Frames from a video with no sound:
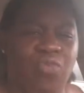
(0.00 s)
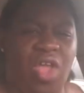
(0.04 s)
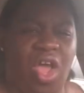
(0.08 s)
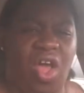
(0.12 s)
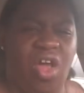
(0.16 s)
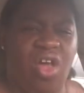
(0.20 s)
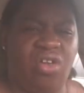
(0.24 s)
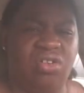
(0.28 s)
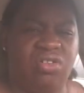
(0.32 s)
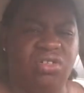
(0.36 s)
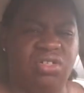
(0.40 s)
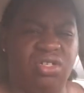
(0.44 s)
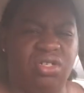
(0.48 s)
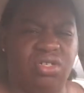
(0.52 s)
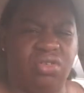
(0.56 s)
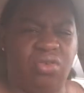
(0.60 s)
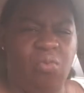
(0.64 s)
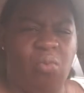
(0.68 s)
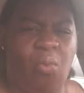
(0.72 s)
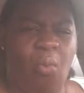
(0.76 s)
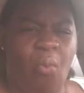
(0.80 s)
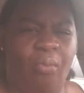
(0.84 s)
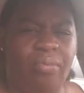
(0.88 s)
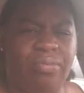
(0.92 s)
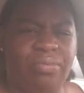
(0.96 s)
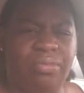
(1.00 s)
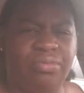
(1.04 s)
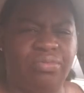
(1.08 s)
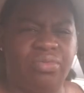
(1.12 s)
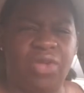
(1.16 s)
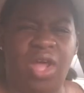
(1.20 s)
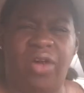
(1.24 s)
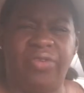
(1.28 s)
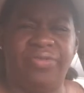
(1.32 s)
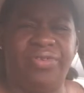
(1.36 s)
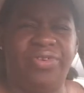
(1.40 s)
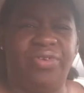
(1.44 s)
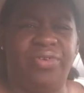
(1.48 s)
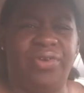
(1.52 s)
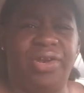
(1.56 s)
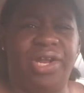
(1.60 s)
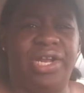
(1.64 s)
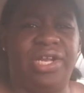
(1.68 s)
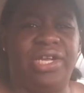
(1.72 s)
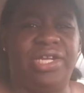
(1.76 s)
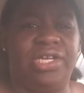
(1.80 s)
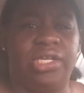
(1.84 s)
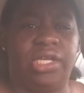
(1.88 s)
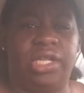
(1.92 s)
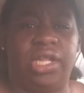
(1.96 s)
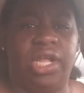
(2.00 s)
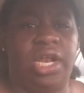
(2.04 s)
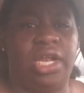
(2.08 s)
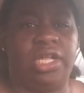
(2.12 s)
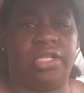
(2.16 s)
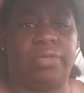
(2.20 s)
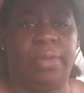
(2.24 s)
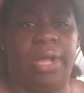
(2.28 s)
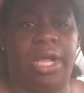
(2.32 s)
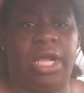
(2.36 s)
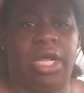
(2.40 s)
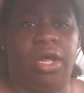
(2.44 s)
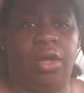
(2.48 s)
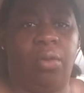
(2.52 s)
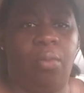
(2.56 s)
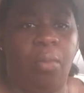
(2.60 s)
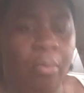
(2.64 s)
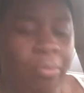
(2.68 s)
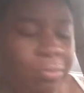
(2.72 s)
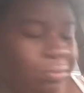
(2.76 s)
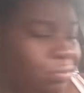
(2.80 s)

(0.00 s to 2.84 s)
Oh, I don't even know what that is. I think that's makeup.